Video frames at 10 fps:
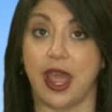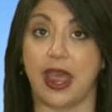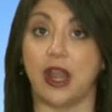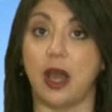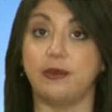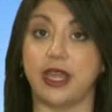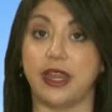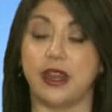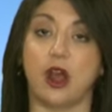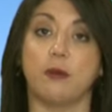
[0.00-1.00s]
and
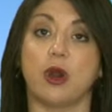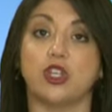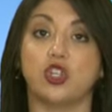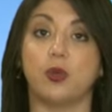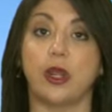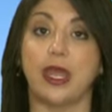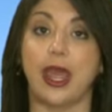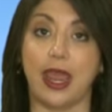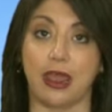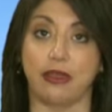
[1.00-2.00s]
updated on March
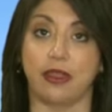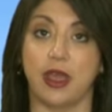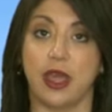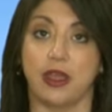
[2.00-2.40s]
28.